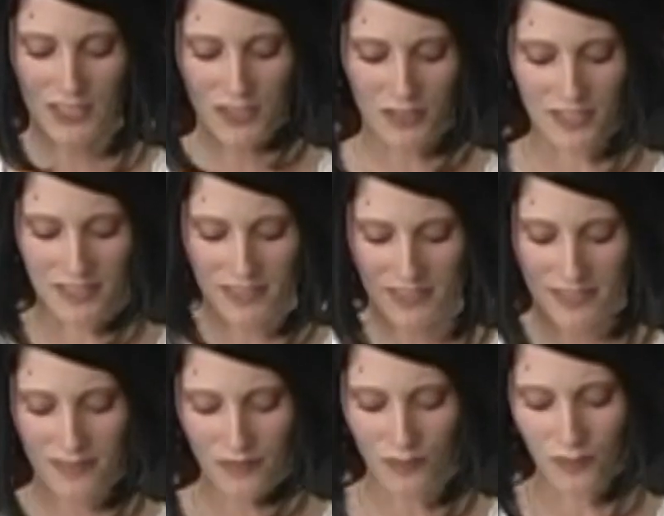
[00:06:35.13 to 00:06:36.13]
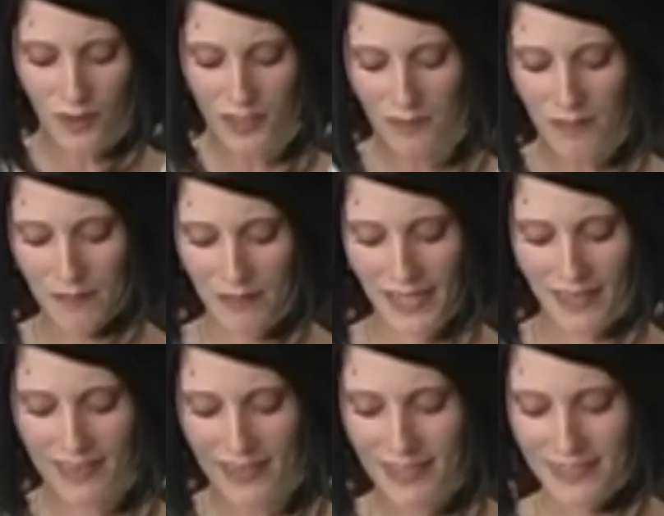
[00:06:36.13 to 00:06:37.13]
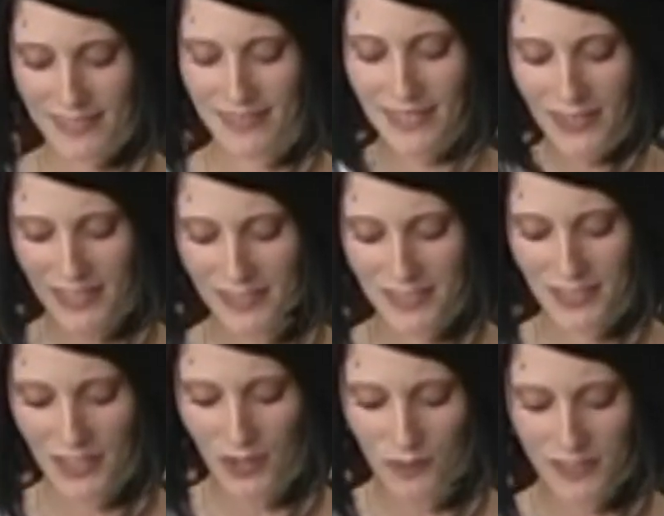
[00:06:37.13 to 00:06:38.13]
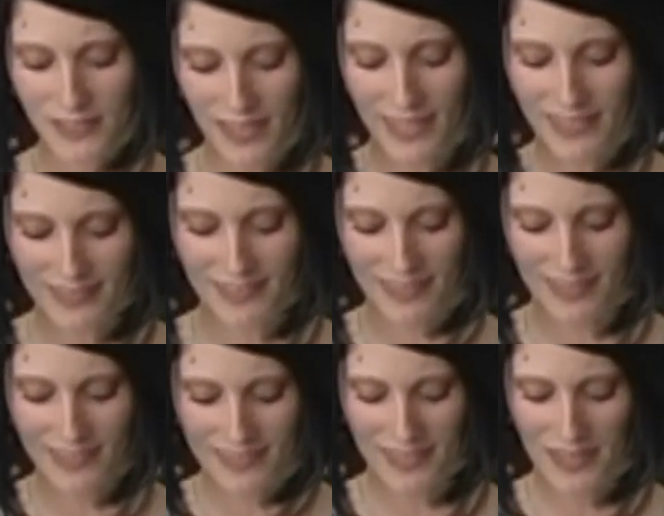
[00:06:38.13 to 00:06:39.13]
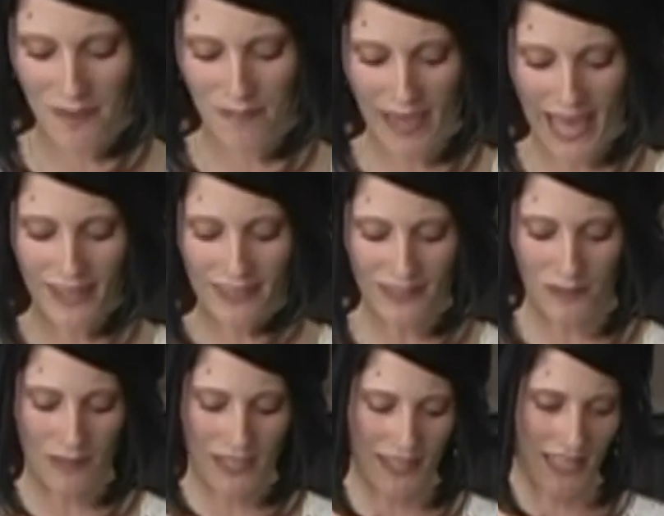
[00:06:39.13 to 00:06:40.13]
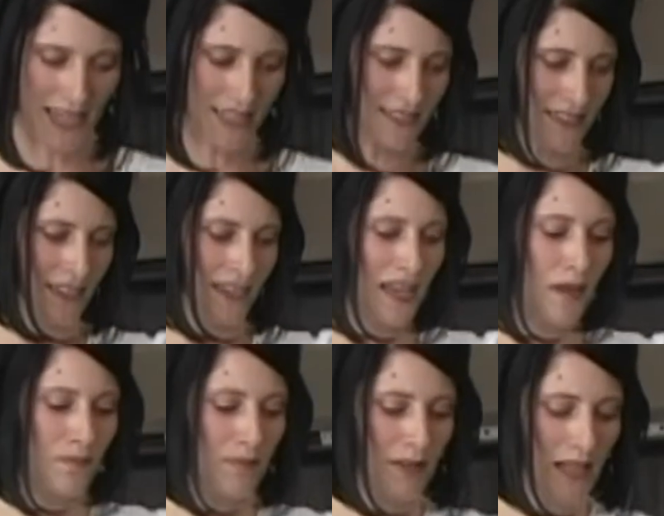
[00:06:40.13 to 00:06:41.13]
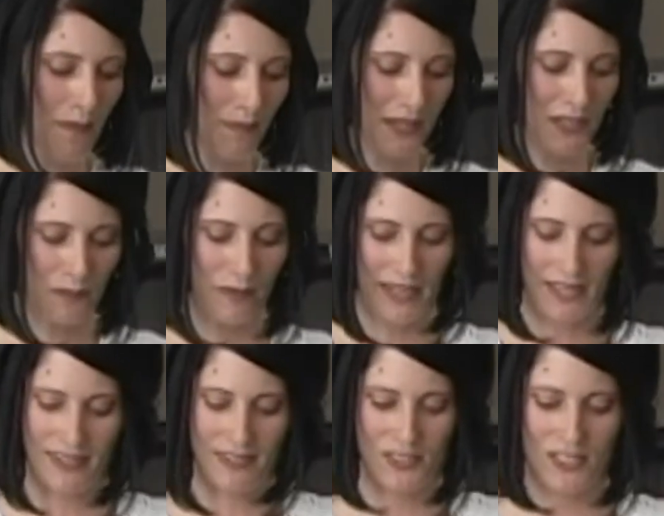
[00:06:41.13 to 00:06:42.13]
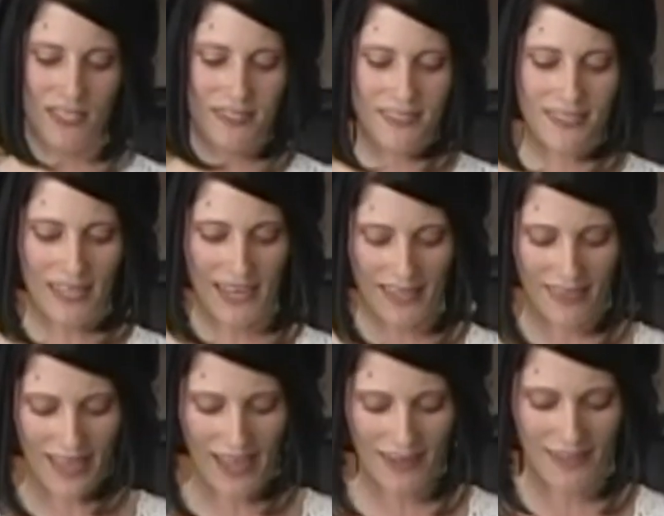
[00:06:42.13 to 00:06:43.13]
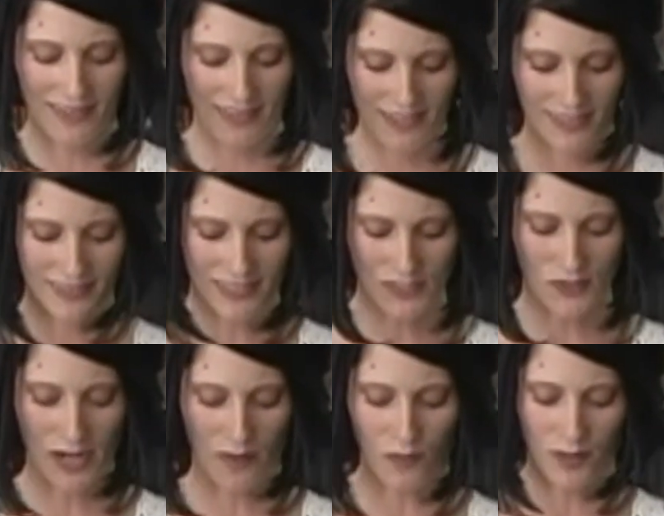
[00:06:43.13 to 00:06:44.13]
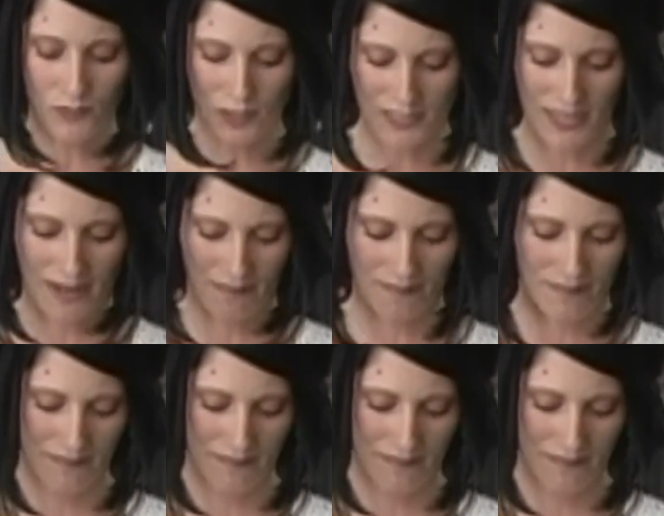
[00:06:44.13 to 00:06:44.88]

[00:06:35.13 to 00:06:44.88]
you'll just roll them up like this. There is no science to this. Pat it a little bit in the ends and plop it in your pan, just like that. Let's try it one more time.